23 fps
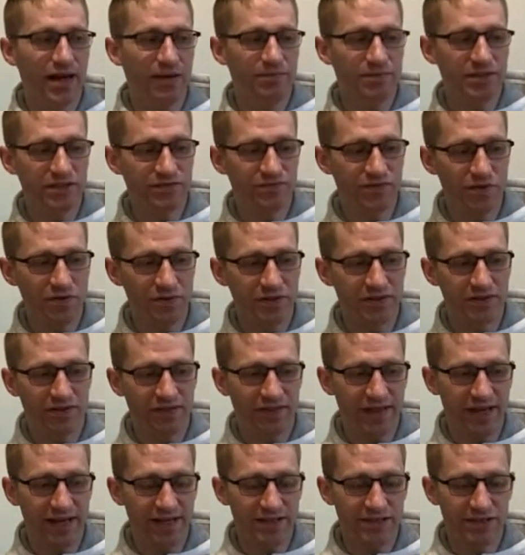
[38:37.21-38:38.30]
Just focus on
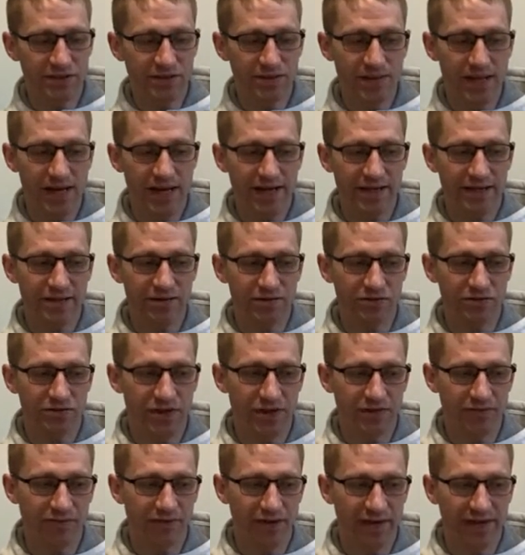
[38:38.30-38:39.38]
things you like. Don't try
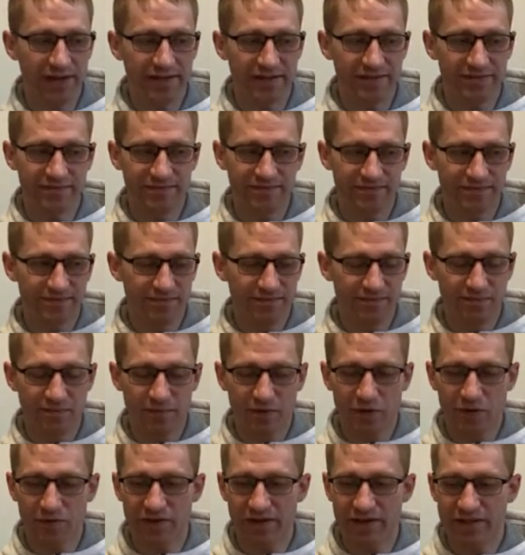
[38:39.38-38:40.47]
to find
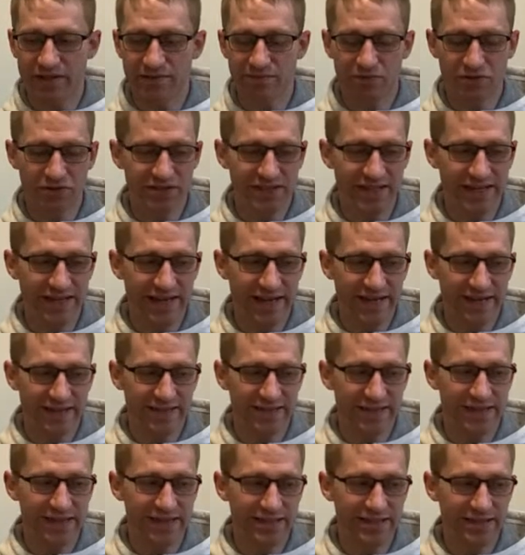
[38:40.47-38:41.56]
perfect, pristine
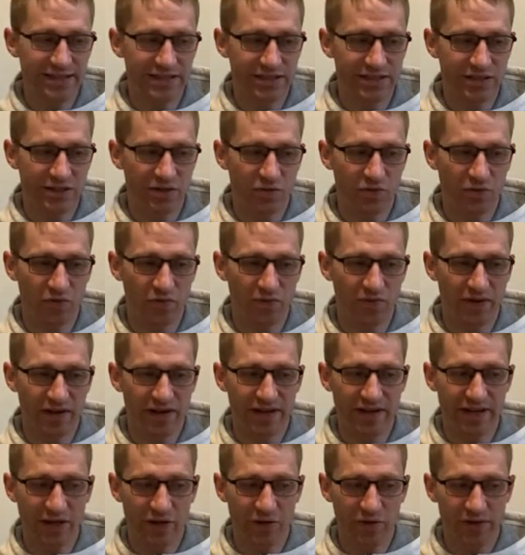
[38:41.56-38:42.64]
antiques. It's going to
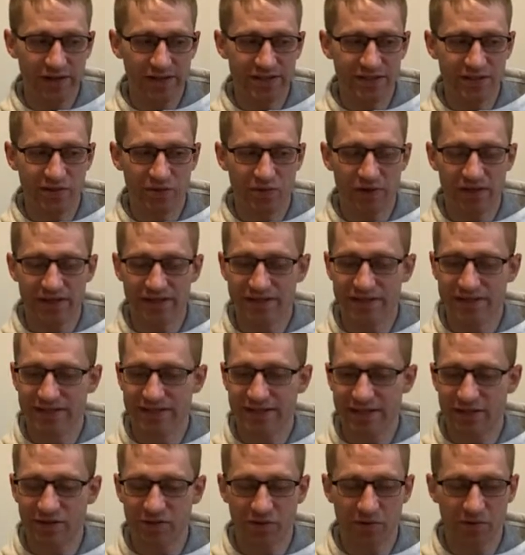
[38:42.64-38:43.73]
increase the risk
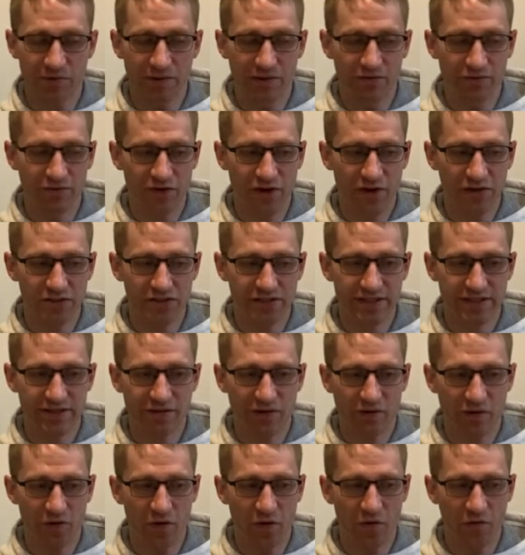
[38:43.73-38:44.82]
that they're going to be fraudulent
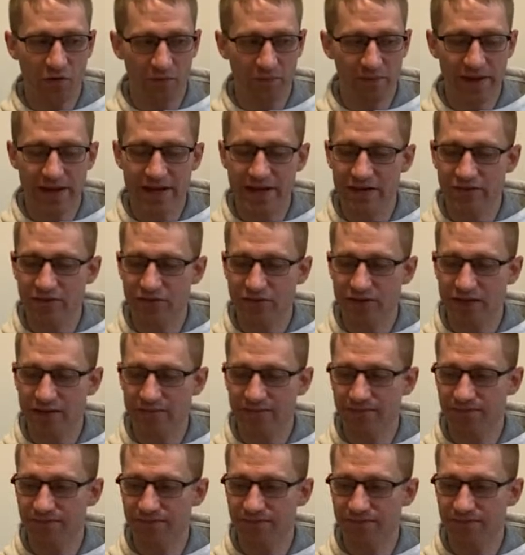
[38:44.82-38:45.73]
or overpaying for them.